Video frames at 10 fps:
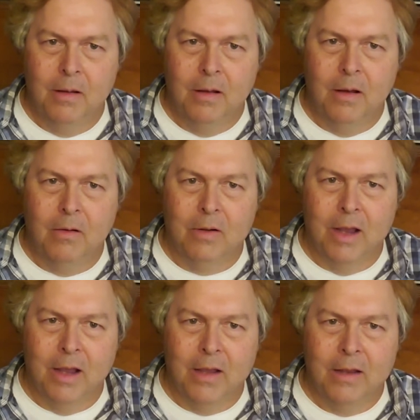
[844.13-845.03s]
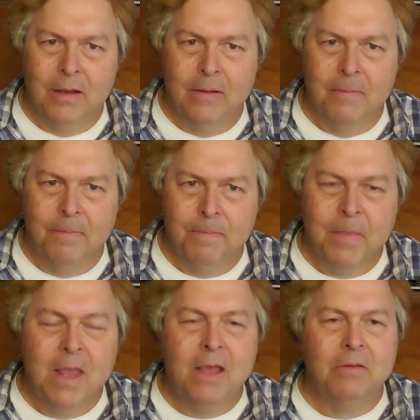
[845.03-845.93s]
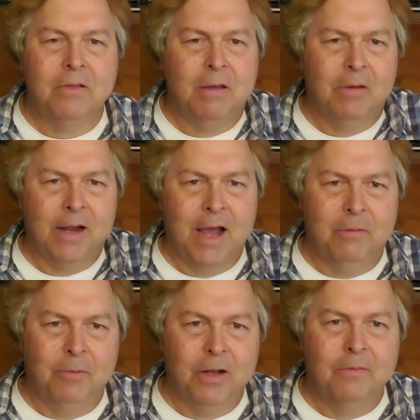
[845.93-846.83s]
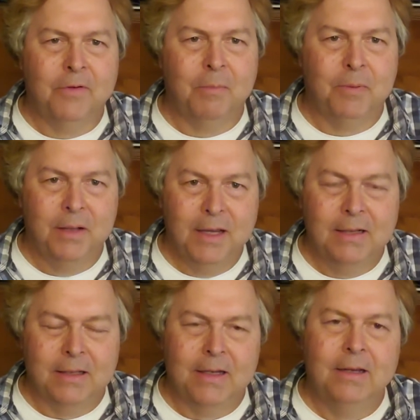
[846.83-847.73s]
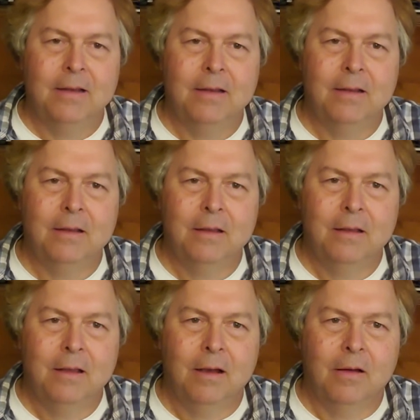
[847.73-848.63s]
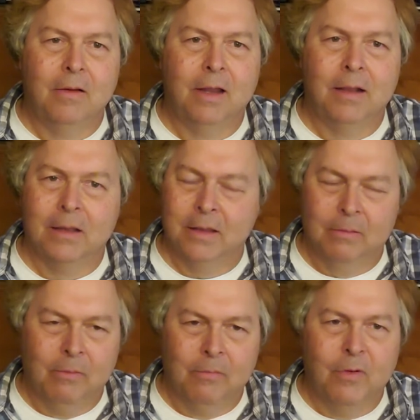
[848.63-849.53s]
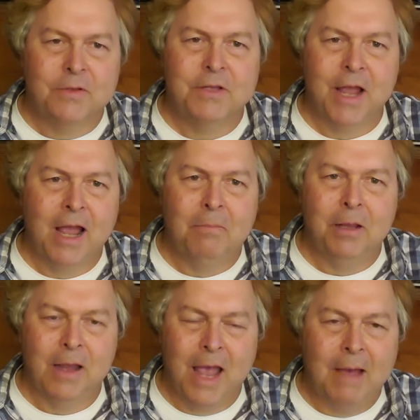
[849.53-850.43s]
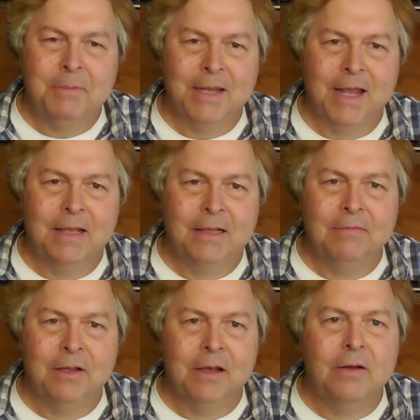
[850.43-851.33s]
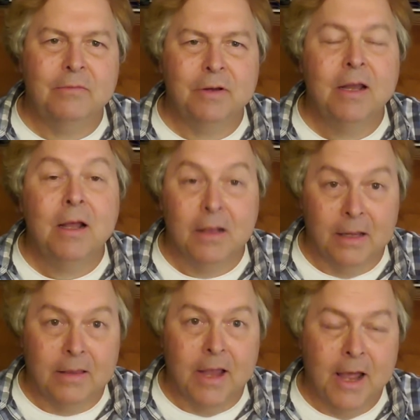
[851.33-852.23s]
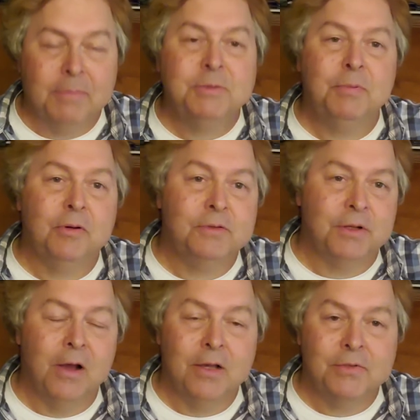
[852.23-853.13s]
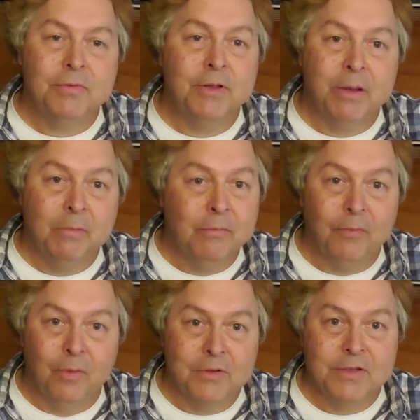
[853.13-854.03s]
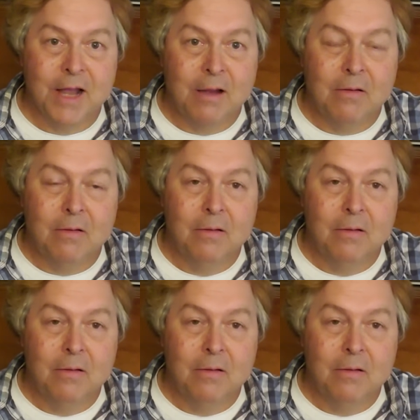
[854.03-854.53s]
Okay? Either they were gotten rid of completely, okay, like they were forced to abdicate and leave the country, like the Habsburgs in Austria, they were forced out.